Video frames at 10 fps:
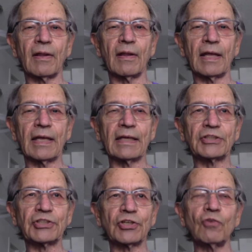it
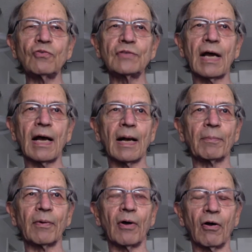shows up
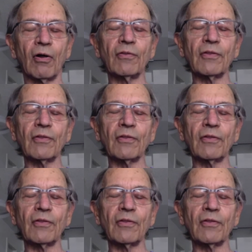all the